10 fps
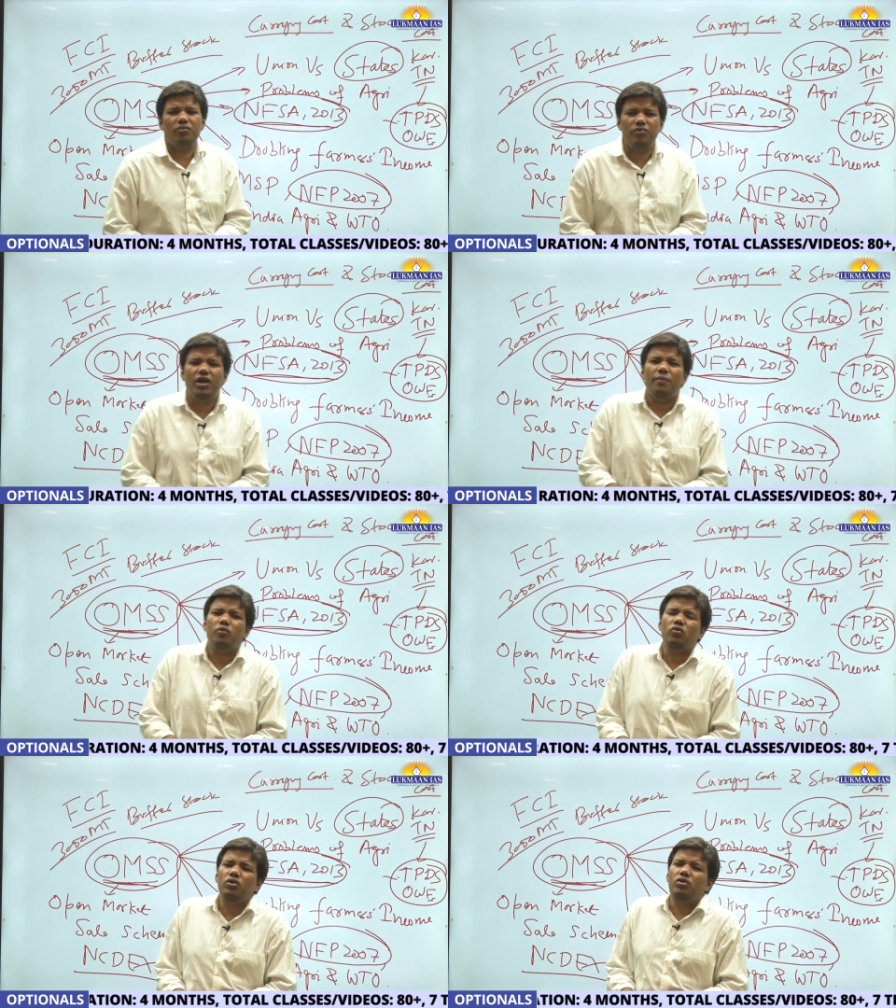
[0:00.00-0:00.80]
We have
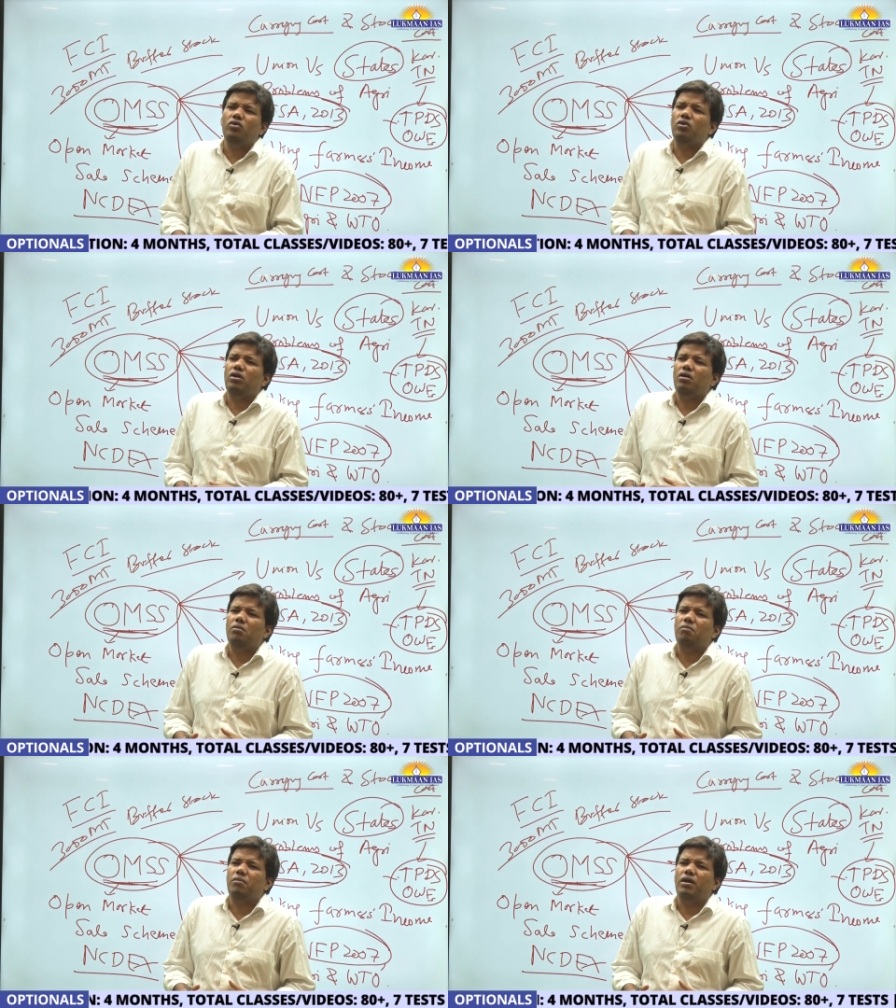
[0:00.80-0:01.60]
to, you know,
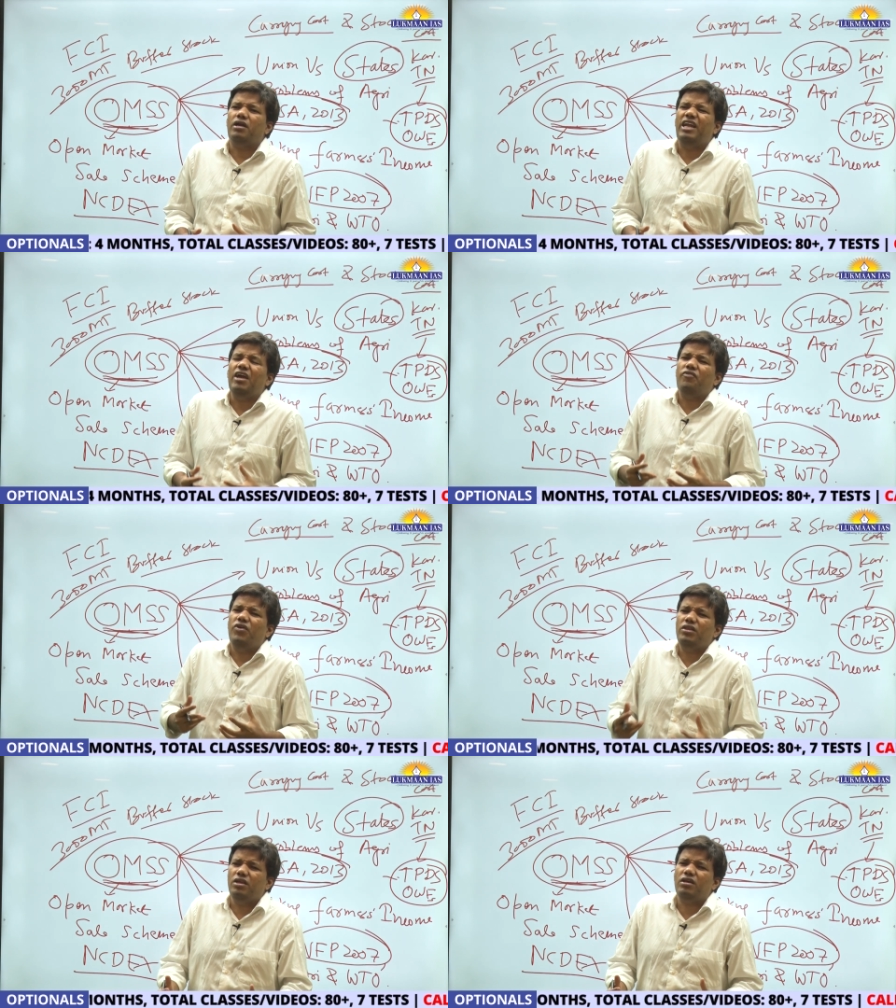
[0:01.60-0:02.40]
uh, take
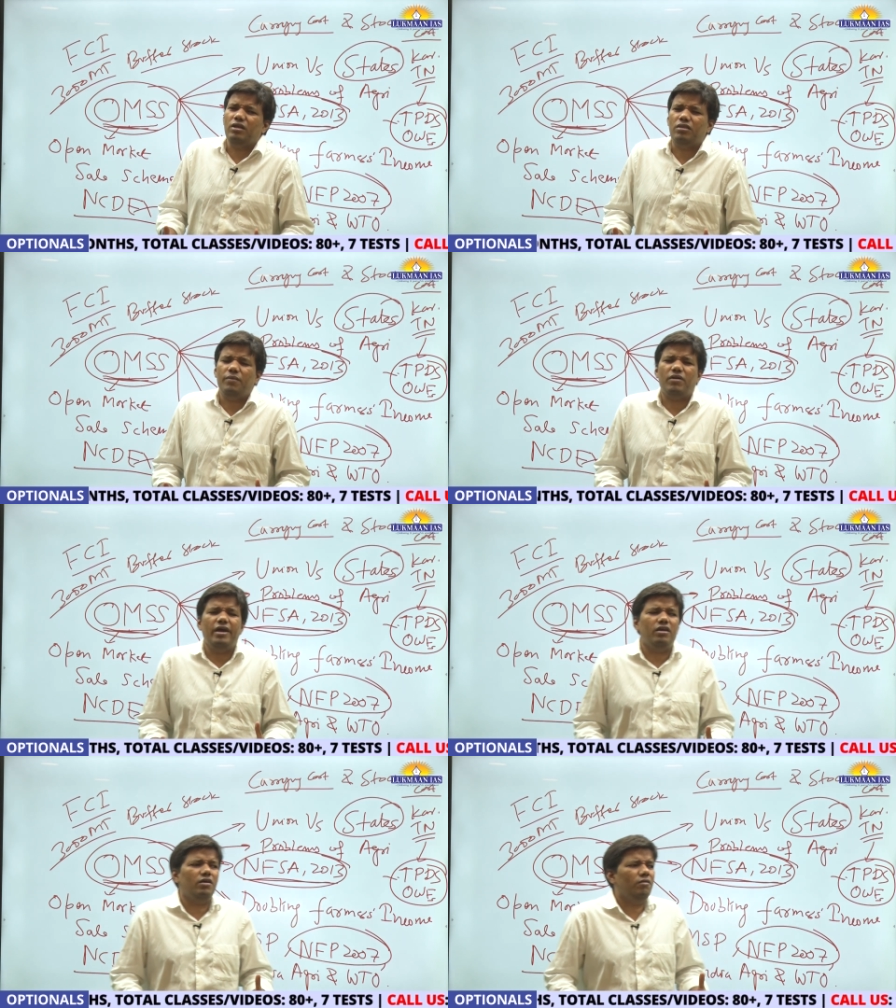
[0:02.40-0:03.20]
faith in concept
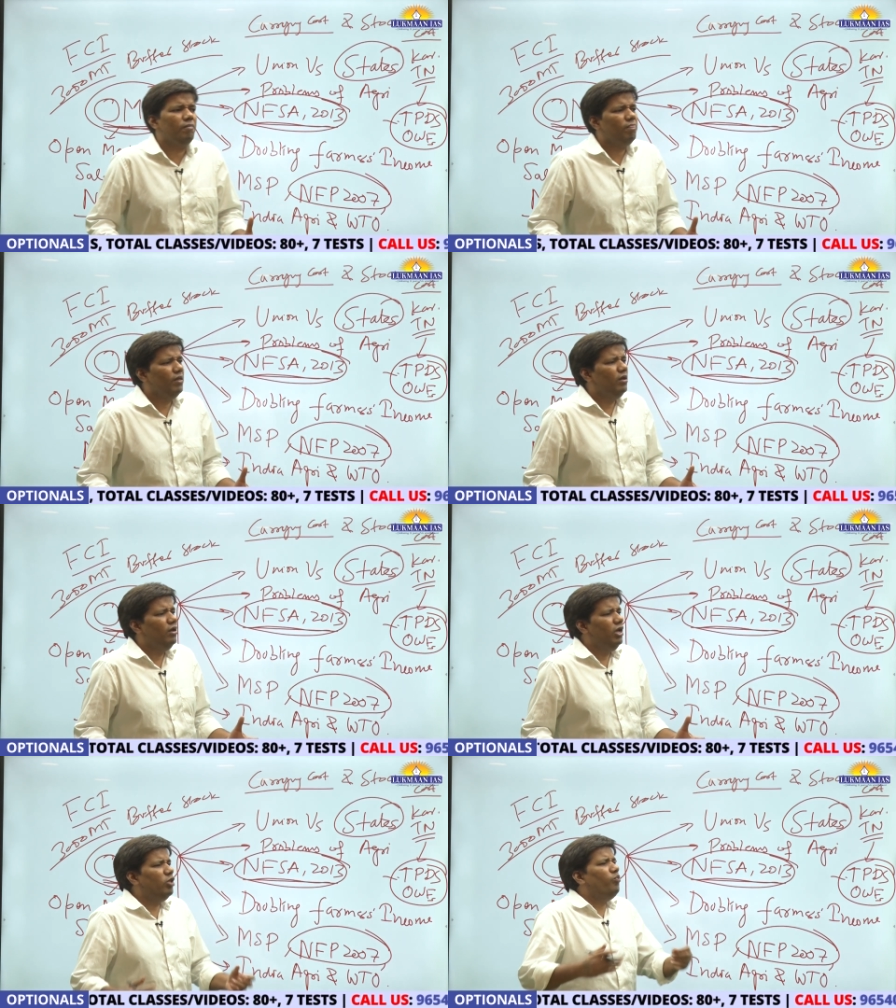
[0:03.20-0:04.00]
like uh,
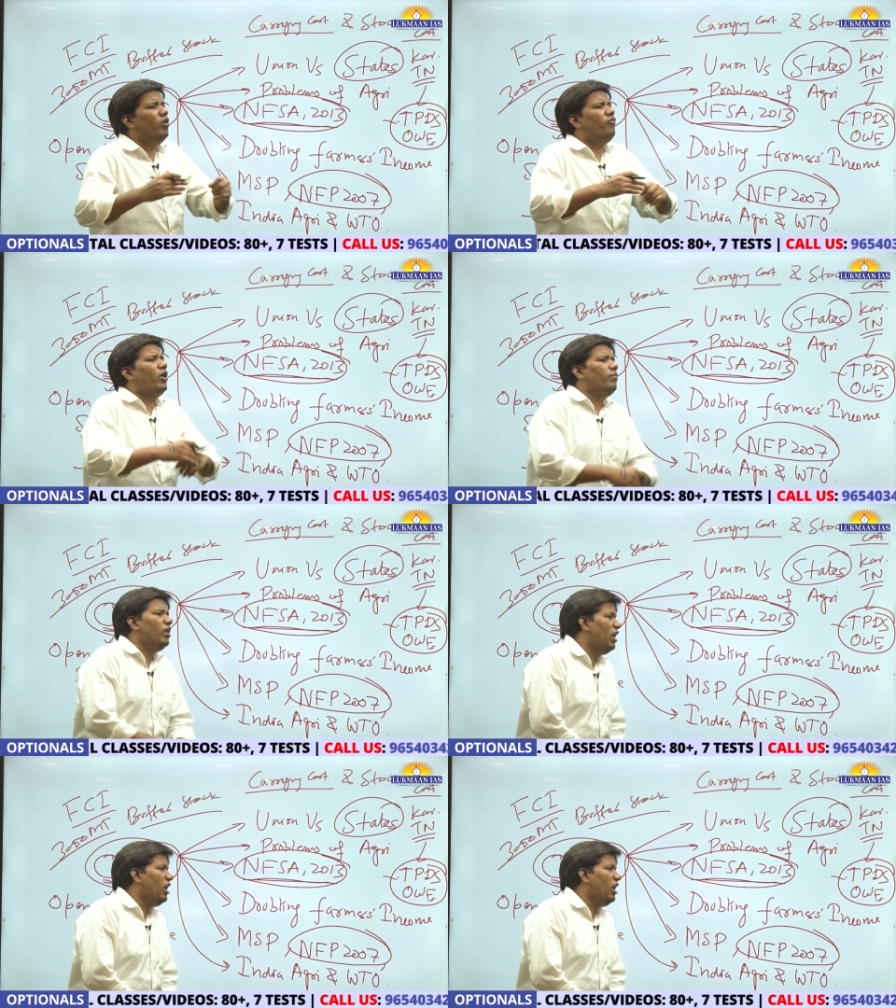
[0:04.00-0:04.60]
a small farmer,